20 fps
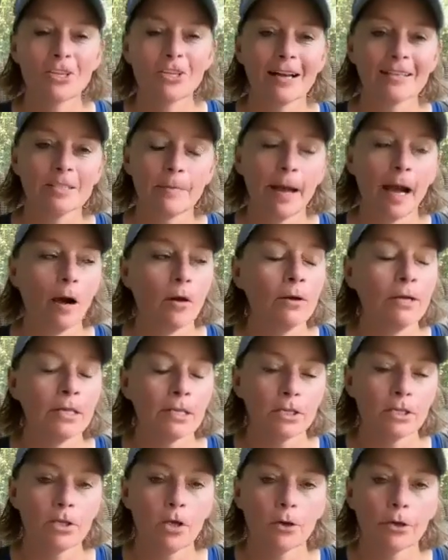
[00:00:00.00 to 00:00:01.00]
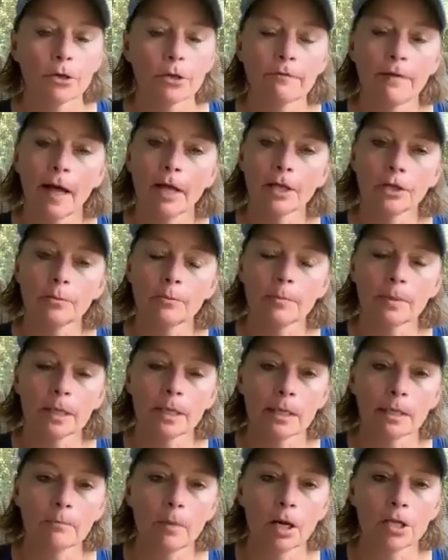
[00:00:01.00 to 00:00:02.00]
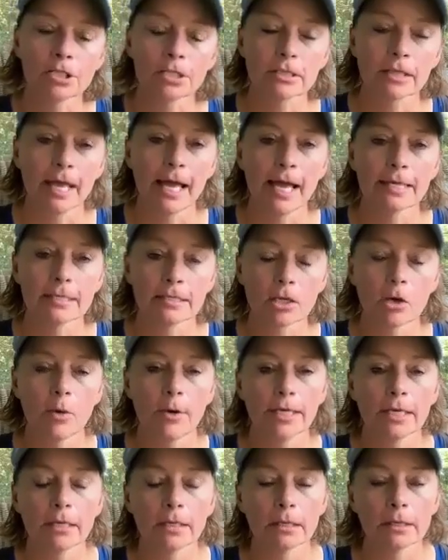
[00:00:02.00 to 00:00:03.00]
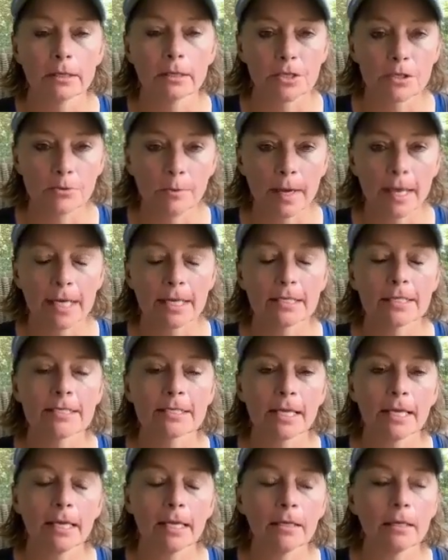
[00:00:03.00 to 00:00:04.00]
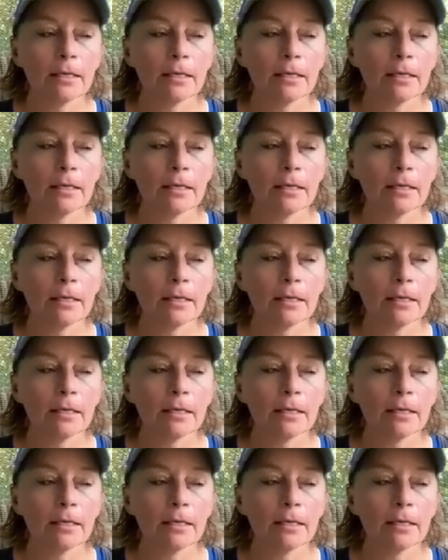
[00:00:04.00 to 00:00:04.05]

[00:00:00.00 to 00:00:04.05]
talked about, your volume being much less going into this race